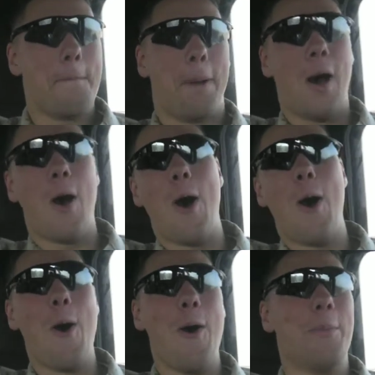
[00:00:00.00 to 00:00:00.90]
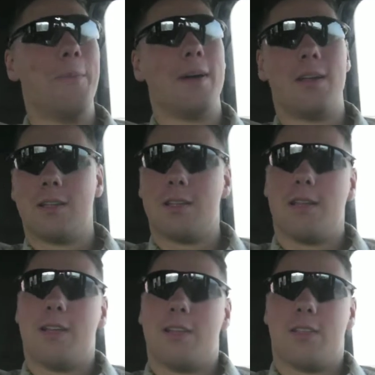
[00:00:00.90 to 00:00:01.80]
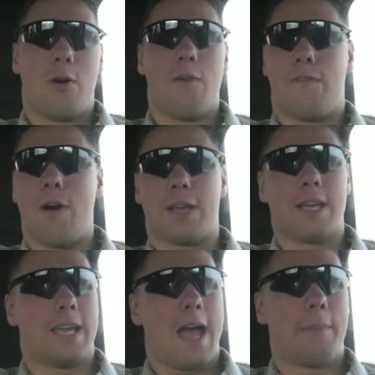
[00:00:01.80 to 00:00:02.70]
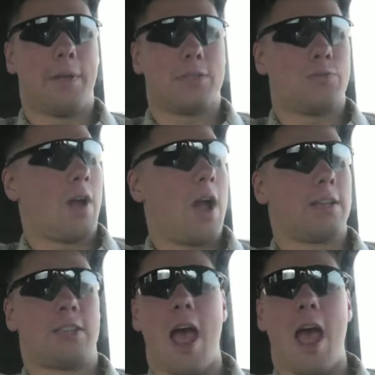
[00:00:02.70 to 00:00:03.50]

boom, the whole fucking cab gets rocked,